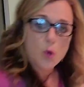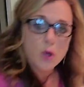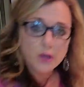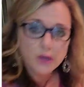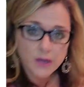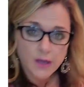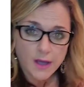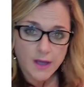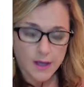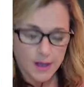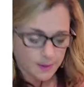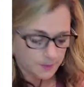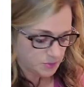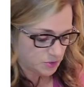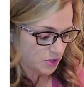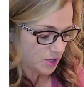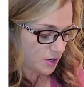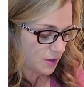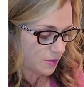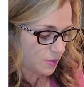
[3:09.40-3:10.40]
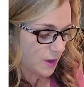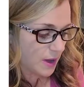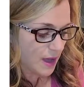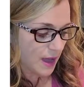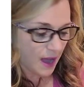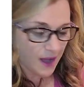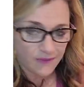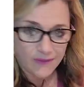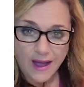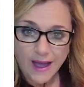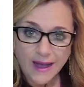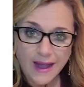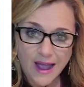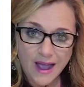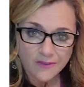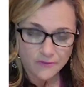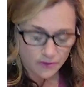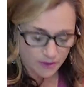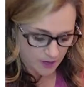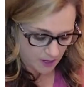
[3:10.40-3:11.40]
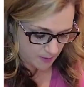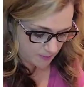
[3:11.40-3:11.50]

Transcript: 1 cup, so I've got a half a